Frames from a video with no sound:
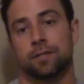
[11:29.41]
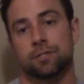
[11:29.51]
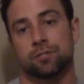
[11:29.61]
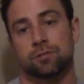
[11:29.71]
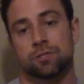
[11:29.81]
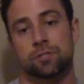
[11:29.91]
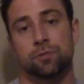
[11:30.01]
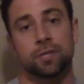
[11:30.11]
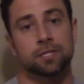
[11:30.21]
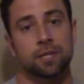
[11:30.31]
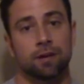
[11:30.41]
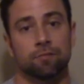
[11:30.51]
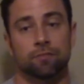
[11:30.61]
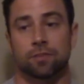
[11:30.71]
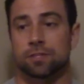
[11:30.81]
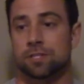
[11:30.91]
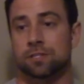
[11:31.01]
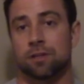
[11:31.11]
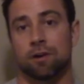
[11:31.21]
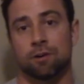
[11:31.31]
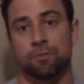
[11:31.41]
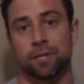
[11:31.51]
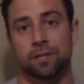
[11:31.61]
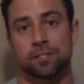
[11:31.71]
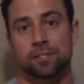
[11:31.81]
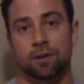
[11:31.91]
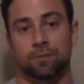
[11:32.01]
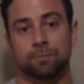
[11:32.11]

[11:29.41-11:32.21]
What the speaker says: So just 2 weeks left. This is the hard week. So,